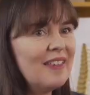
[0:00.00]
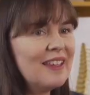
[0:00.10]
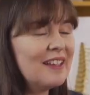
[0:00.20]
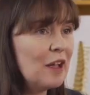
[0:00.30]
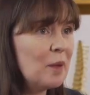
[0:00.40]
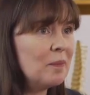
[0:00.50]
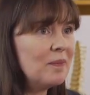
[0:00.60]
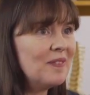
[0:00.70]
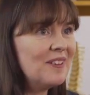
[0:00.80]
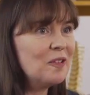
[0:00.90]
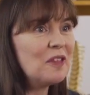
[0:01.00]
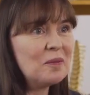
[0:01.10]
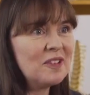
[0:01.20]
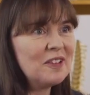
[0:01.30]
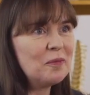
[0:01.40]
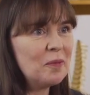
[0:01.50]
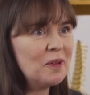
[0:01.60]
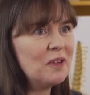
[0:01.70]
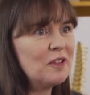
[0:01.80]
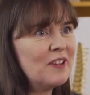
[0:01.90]
I think Northamptonshire is
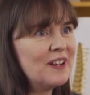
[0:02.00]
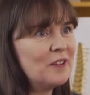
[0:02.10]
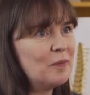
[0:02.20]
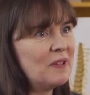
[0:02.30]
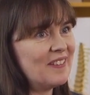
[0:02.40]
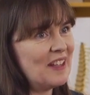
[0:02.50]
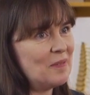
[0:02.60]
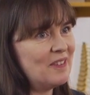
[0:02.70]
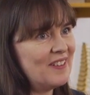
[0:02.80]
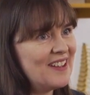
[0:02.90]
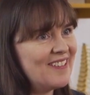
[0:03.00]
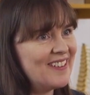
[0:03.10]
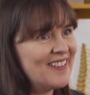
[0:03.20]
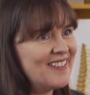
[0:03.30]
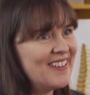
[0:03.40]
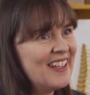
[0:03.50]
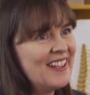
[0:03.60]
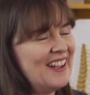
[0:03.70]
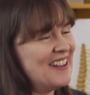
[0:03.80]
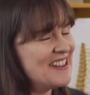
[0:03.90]
probably one of England's best kept secrets.
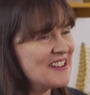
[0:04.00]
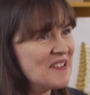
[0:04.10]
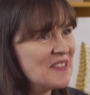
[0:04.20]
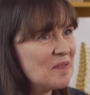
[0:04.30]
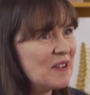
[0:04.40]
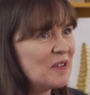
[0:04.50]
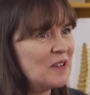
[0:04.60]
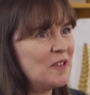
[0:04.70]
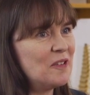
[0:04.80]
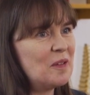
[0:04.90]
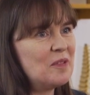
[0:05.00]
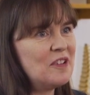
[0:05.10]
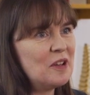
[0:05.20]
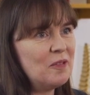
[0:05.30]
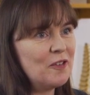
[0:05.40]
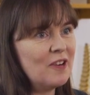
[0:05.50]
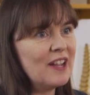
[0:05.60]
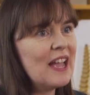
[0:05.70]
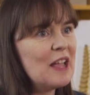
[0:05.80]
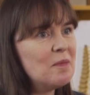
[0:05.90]
I didn't know anything about Northamptonshire before
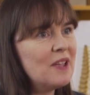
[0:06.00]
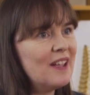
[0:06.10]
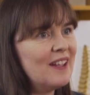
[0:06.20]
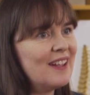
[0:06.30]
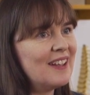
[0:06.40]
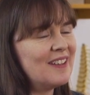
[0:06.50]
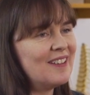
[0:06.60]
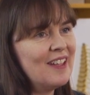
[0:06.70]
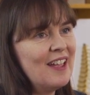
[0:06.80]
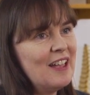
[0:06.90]
I came here, and